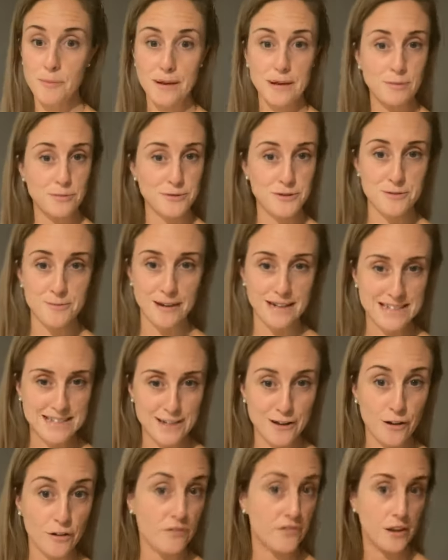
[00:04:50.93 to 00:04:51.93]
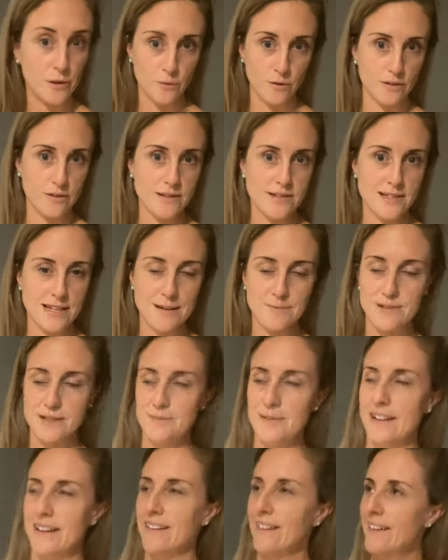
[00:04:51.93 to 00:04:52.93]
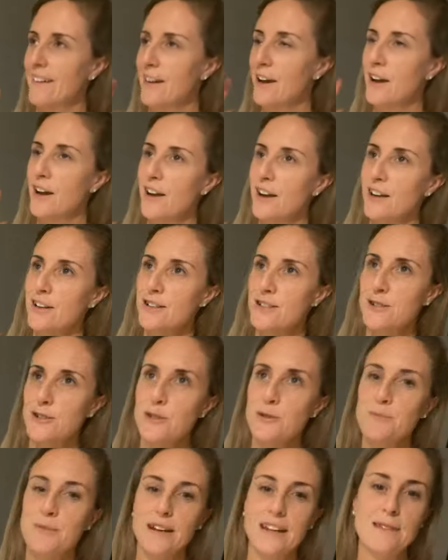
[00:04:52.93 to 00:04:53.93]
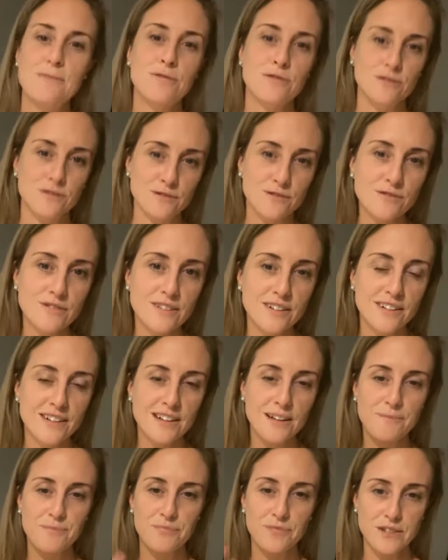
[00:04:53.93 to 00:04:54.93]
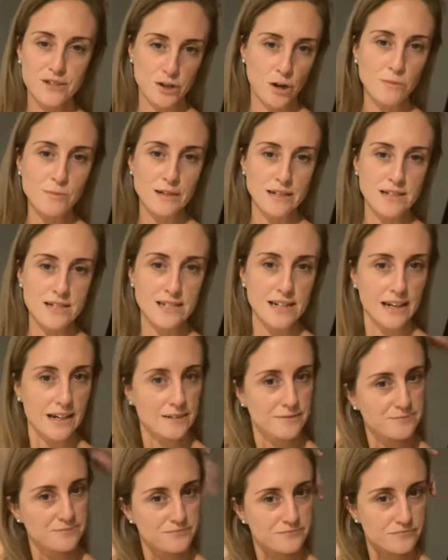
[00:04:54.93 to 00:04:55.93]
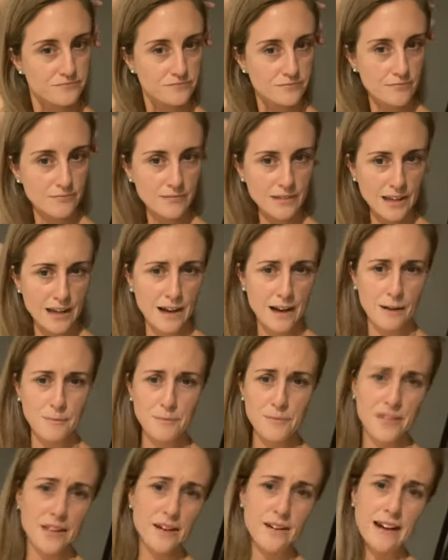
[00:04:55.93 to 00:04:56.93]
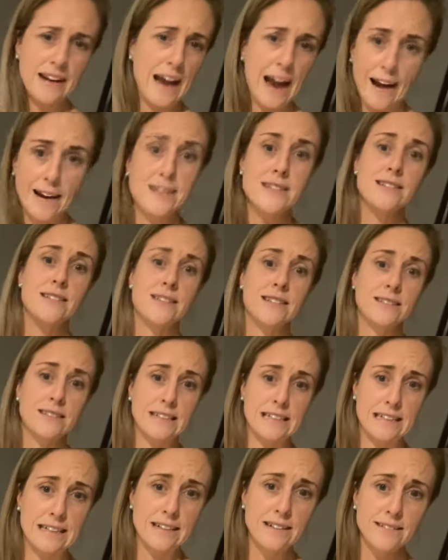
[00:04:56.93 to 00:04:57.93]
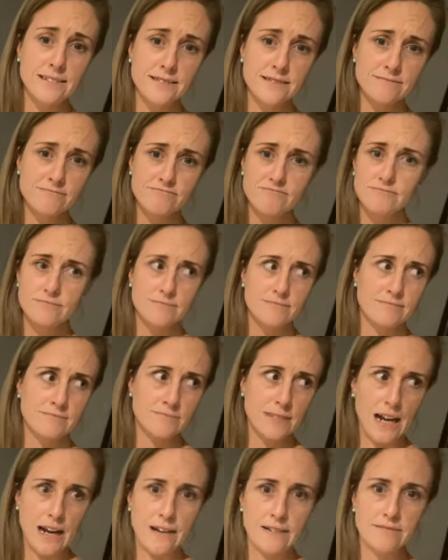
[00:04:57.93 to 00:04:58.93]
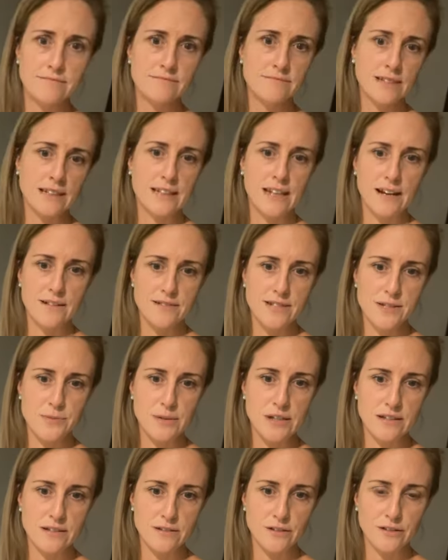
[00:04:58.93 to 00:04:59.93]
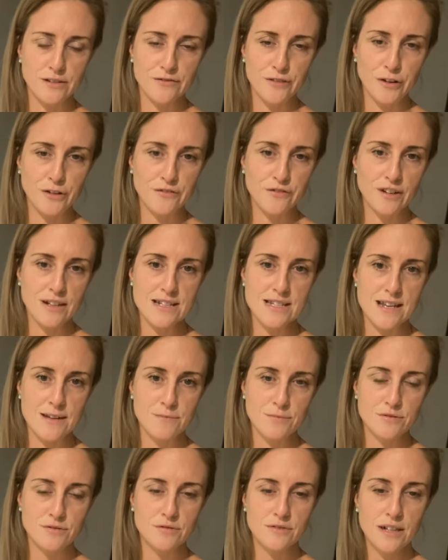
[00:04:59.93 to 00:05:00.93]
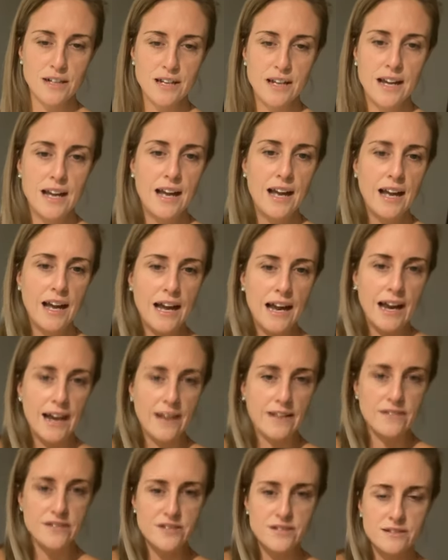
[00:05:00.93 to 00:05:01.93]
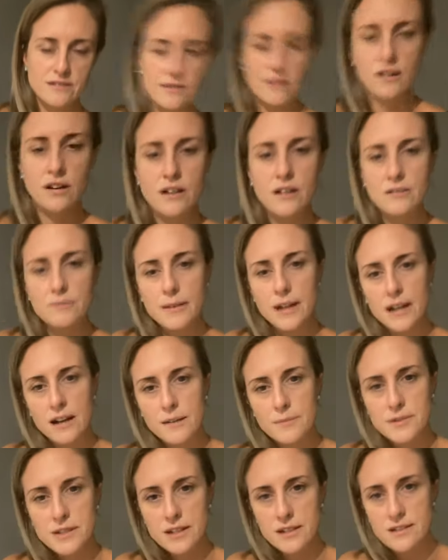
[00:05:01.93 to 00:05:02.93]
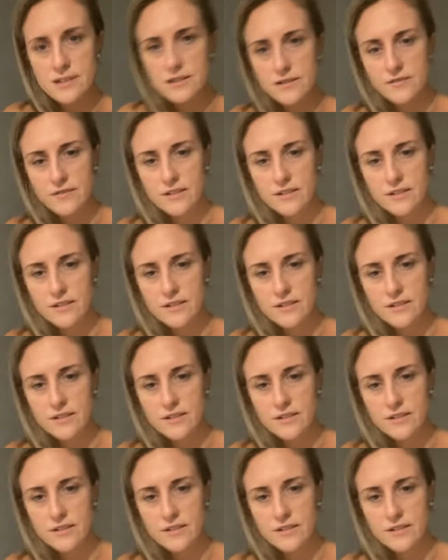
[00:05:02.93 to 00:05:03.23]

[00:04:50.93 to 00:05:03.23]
to myself, they weren't the same as me, two people told me today that I accidentally had encounters with on the phone, for example. And my arm's getting stiff.